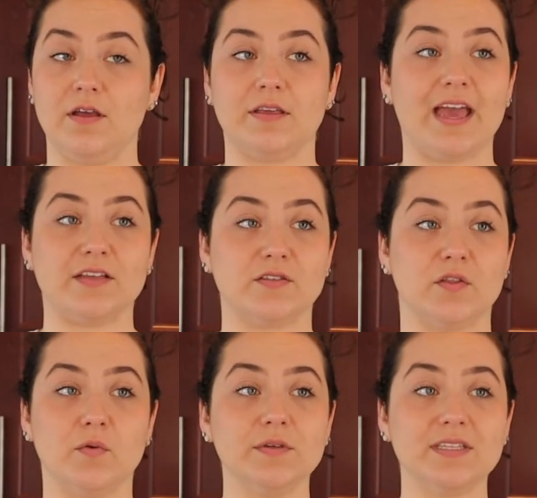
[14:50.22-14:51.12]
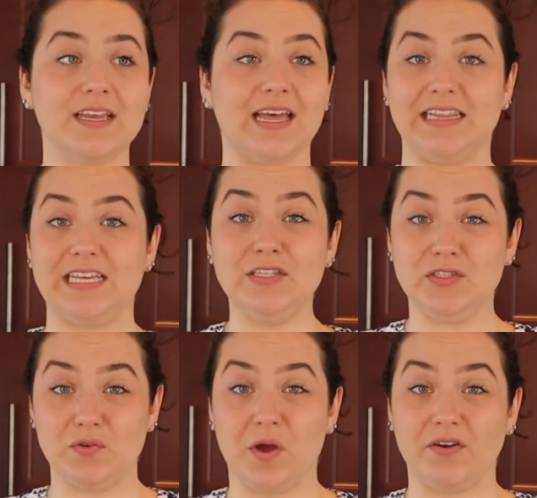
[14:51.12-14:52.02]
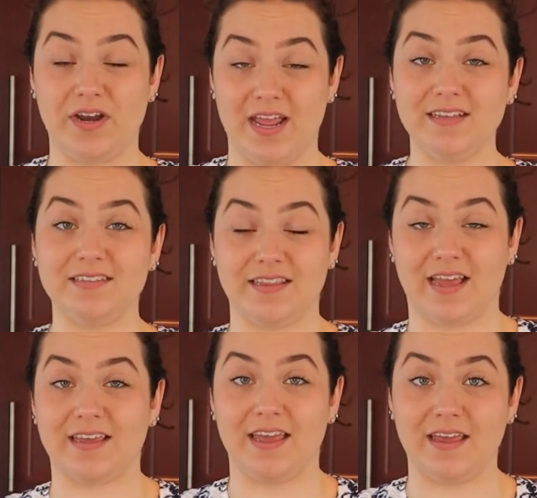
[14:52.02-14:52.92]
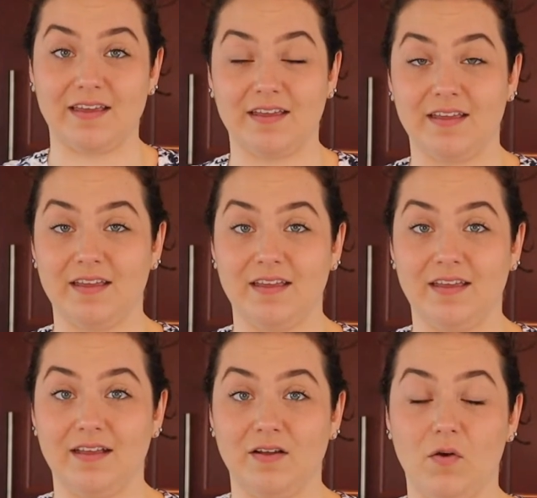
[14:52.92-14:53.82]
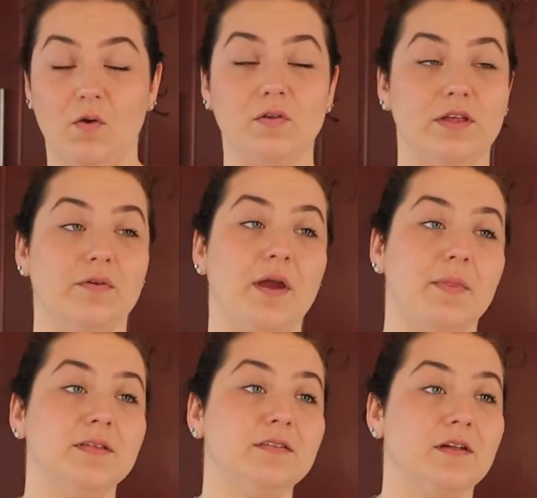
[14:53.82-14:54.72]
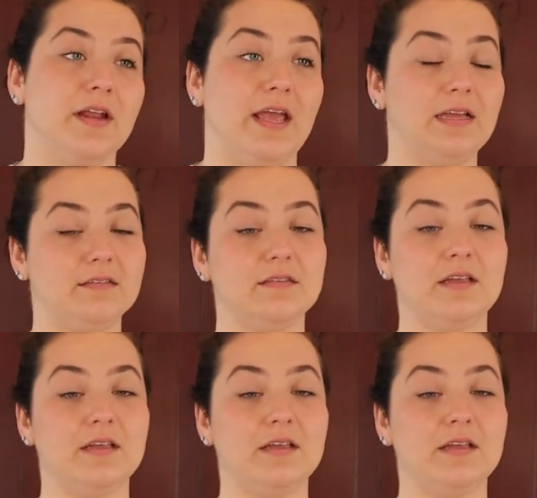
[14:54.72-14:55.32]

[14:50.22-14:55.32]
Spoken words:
Yeah, so there was like at least 200 eggs in that cake. Holy crap, that's a lot of eggs.